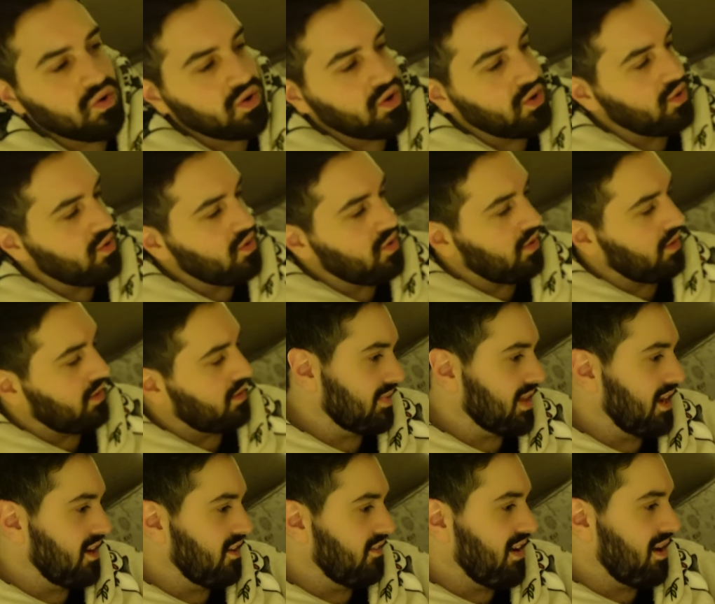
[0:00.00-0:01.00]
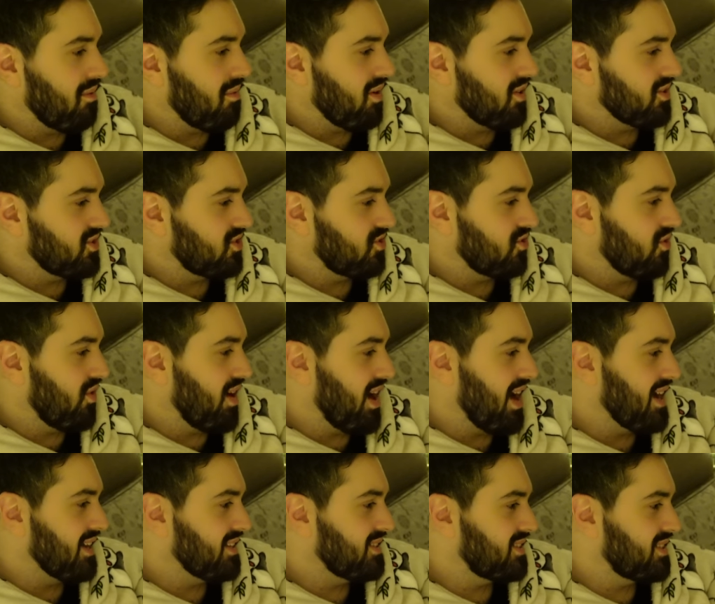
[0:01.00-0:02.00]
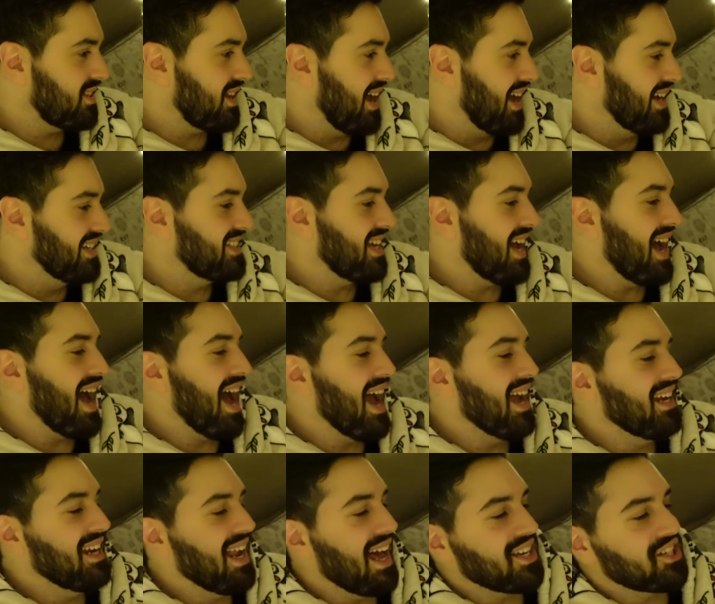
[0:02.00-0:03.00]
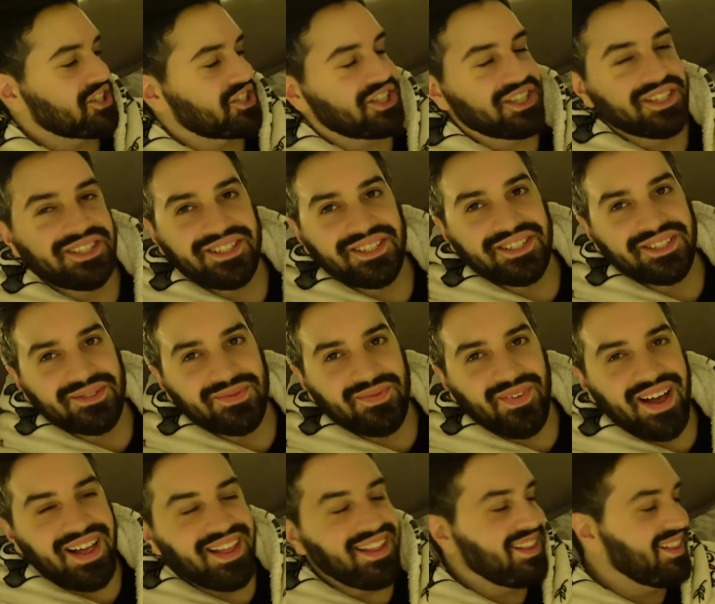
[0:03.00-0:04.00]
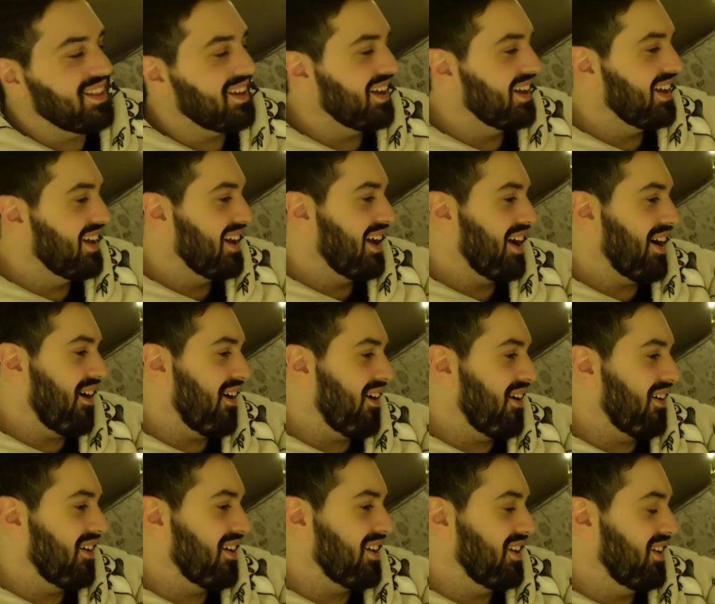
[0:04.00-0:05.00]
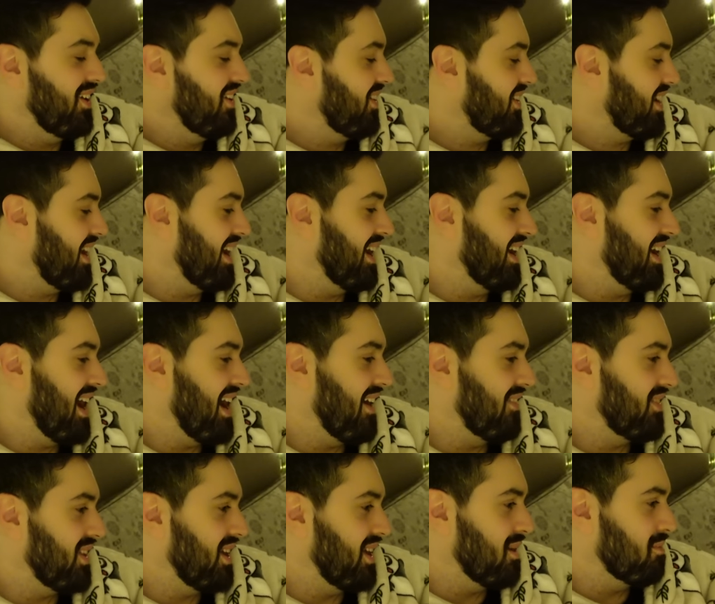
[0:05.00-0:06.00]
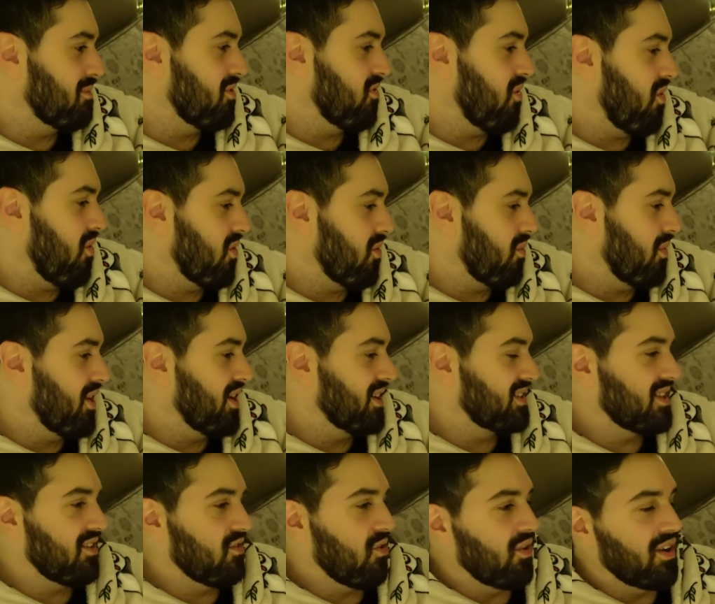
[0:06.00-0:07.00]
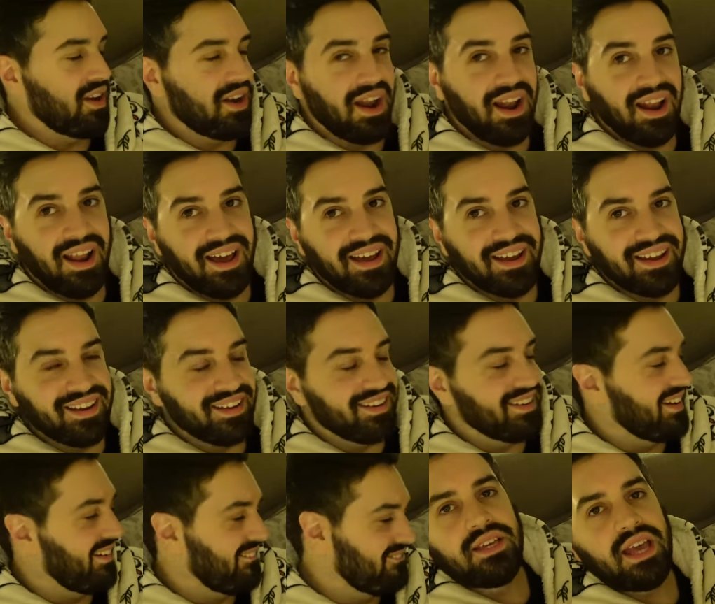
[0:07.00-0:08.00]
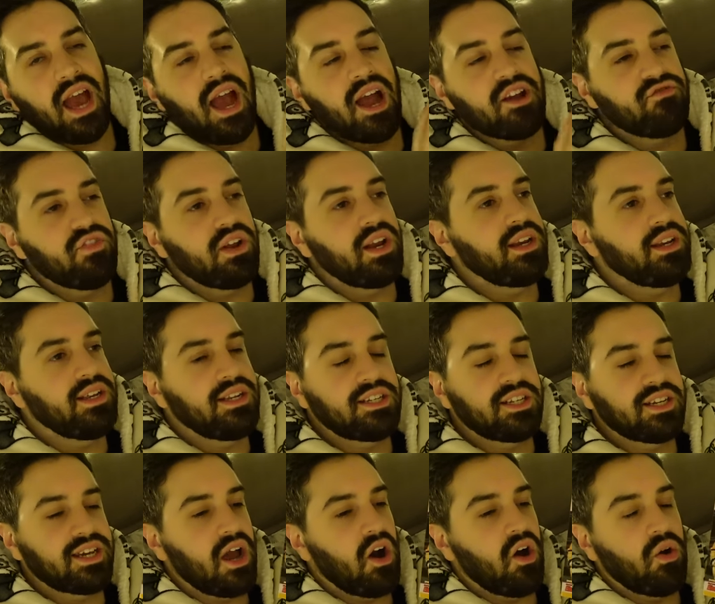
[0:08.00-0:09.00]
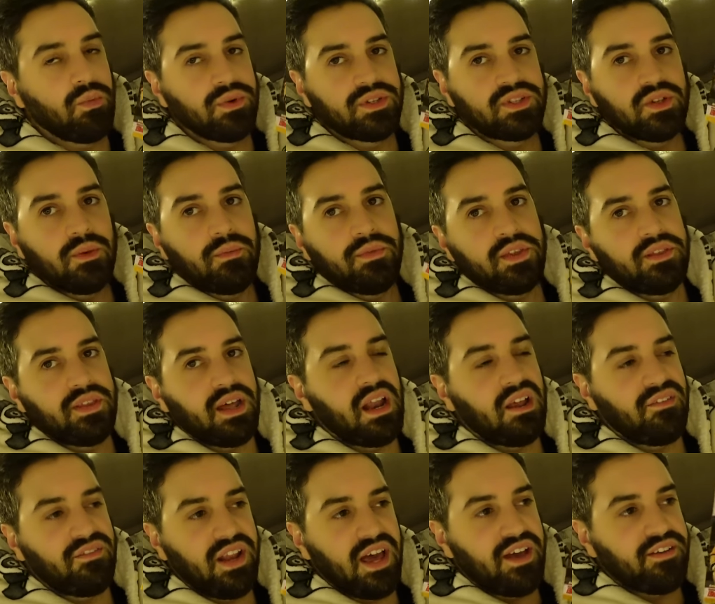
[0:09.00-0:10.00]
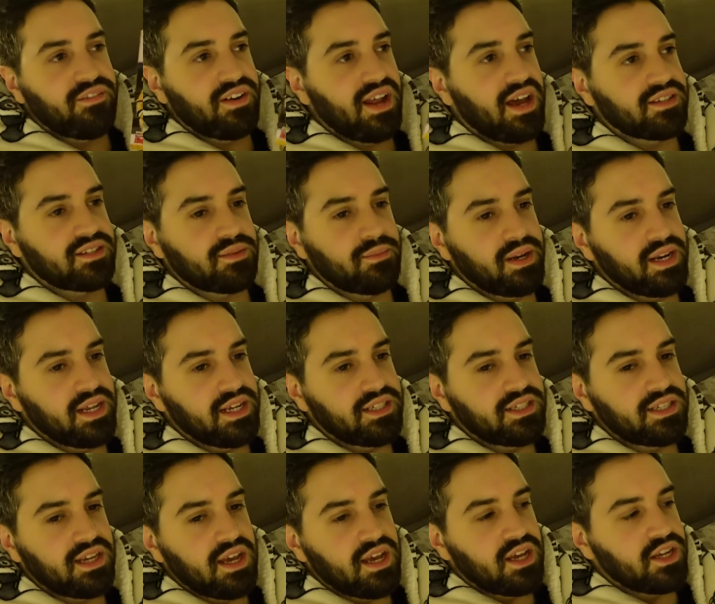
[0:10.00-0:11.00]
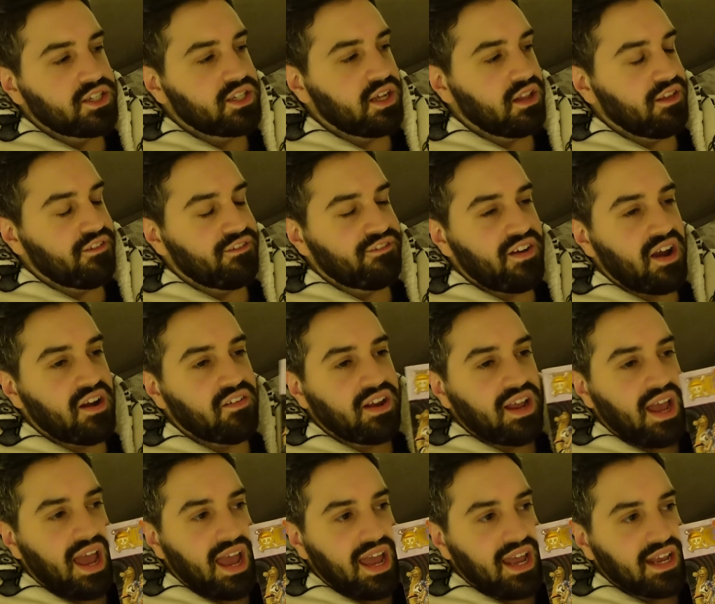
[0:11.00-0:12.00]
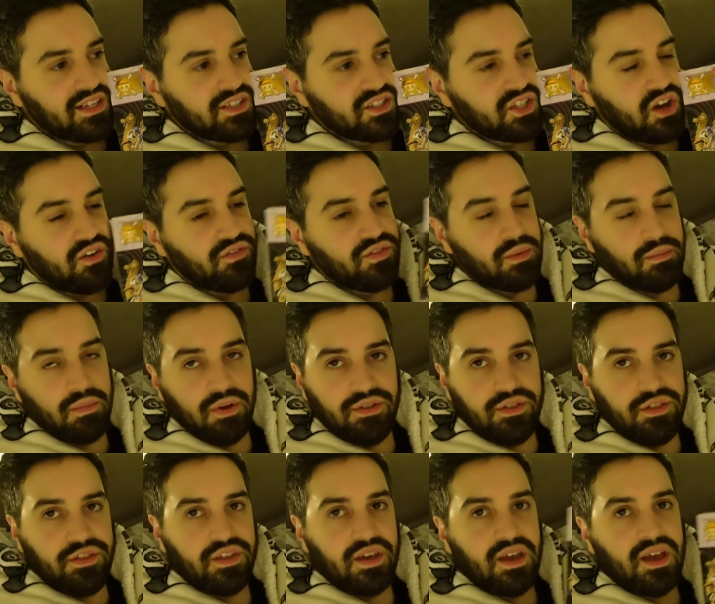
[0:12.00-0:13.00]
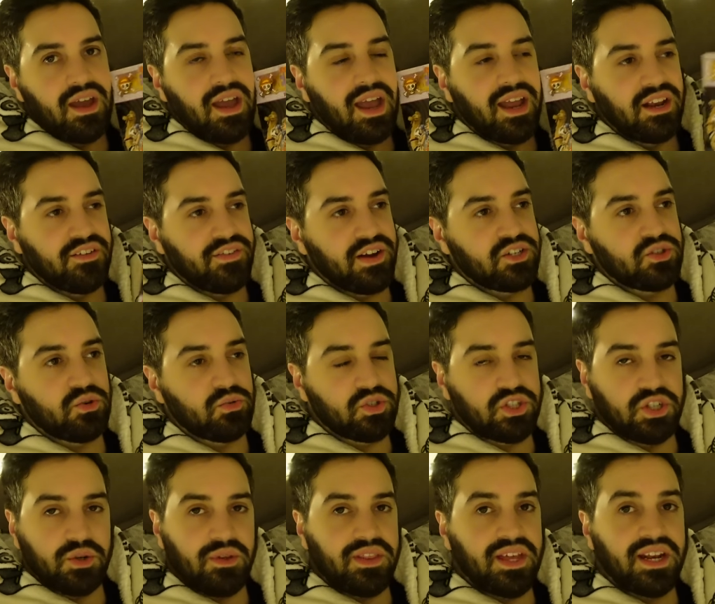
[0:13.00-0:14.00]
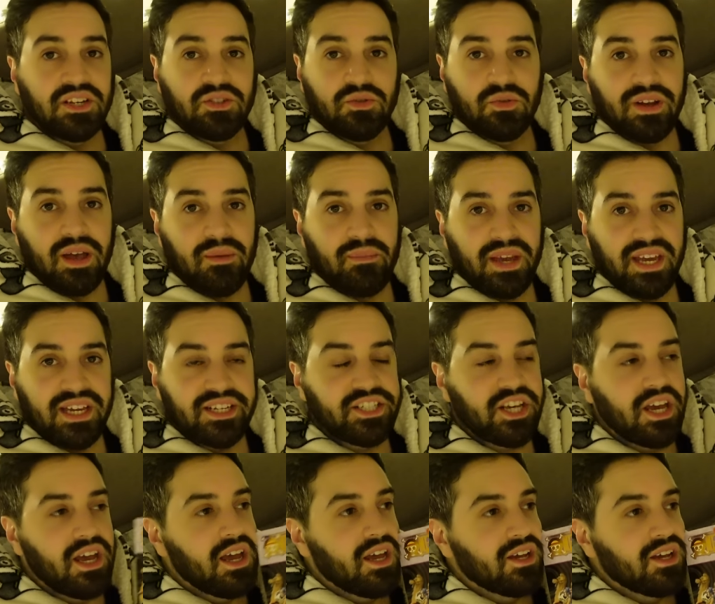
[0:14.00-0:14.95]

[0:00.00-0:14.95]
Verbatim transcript: cool. I love how our straw hats and eyelashes as well are looking at the Baroque works they are all in line. Yeah, I really need to get on with something that I've left last minute till the very end of the month. And if I don't do it, then I don't get paid.